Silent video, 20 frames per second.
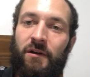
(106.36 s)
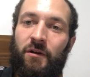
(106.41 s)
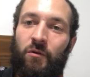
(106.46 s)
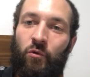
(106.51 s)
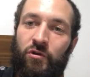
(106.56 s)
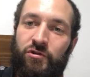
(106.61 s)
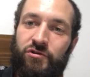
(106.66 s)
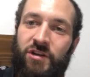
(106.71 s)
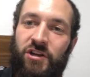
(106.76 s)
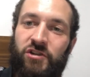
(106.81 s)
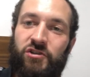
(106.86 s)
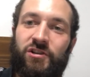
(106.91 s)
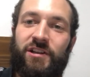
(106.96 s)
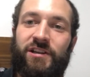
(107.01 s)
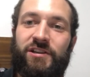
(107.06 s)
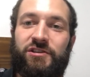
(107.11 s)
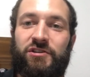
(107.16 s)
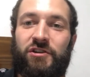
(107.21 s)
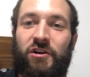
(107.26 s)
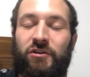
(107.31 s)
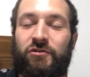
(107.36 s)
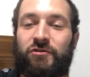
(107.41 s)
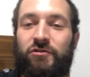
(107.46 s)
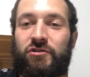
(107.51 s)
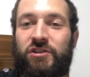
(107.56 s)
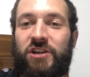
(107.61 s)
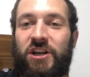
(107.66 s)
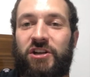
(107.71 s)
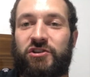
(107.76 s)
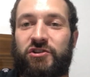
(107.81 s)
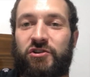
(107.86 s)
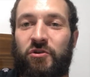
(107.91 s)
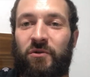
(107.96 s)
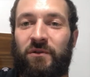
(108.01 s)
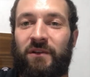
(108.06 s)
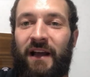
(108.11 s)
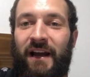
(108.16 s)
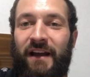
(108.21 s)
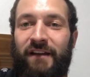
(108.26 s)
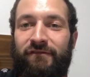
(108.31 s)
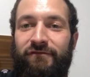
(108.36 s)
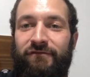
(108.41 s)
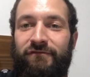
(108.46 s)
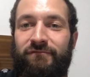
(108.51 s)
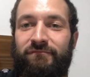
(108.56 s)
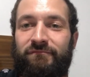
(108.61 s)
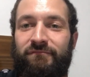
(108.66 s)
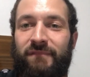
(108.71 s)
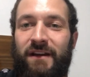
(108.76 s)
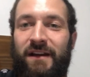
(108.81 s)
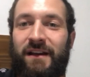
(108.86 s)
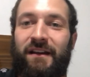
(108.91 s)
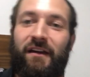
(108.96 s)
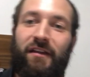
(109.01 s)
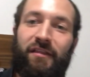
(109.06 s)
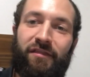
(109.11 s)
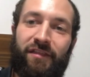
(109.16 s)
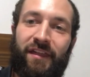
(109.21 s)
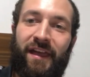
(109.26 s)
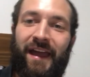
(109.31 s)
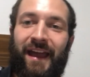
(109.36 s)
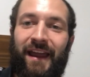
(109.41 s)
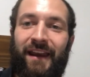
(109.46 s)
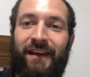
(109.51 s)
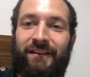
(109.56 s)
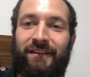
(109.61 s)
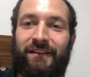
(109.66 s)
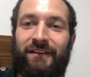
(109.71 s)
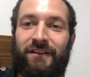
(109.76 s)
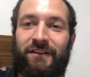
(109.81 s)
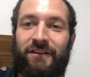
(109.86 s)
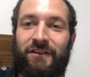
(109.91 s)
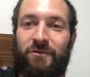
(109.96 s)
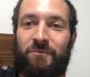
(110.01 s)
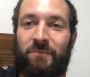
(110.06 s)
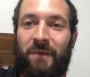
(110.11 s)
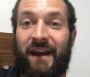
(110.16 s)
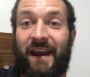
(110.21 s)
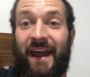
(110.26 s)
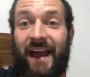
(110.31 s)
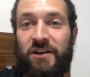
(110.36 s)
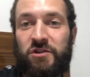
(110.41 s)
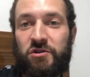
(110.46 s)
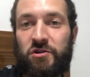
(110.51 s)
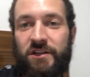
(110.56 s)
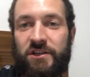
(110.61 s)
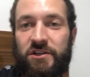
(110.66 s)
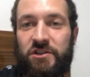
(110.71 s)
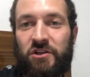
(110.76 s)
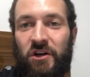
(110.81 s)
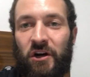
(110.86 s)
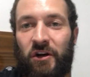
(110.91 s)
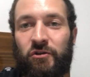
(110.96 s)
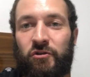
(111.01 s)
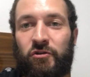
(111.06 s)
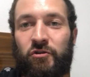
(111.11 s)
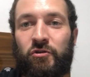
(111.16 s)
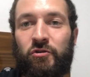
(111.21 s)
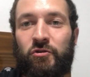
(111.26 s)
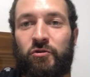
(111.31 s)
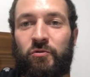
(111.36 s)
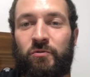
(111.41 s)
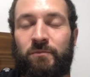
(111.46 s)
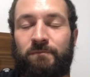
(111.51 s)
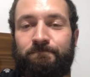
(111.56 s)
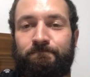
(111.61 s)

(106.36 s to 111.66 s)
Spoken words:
Once you actually start to change your own life, then you might actually start to,